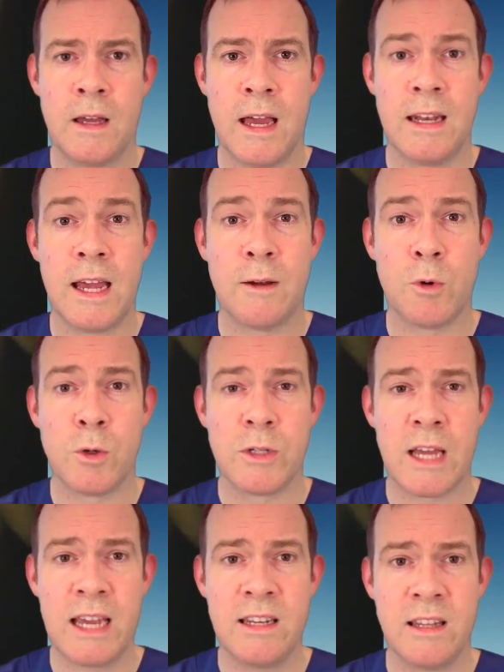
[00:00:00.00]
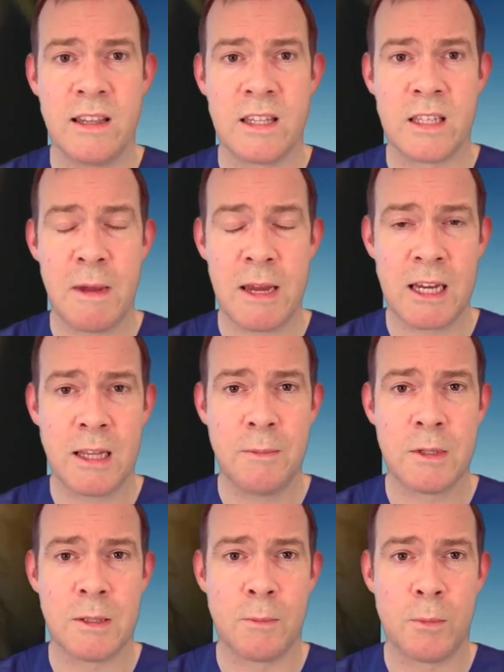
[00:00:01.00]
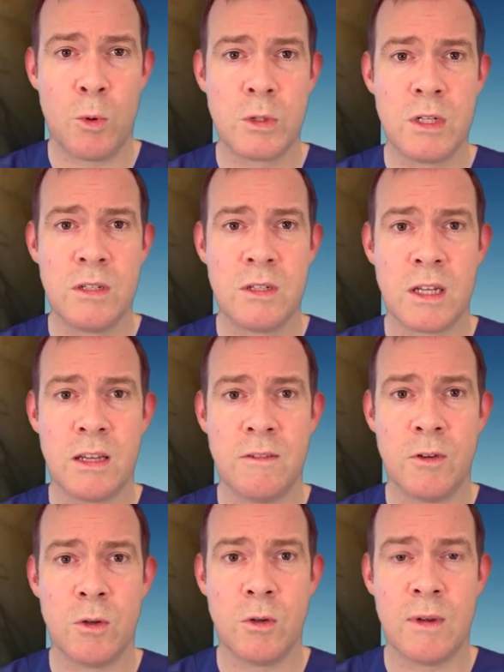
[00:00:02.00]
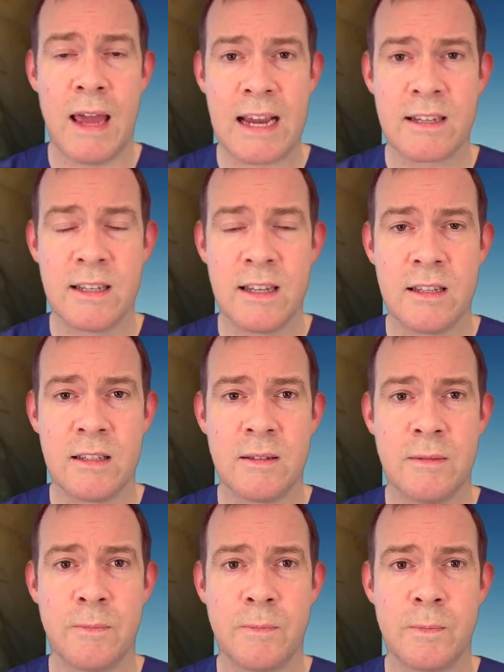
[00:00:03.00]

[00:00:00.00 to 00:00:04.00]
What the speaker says: And now rotating the speculum is important to give you access.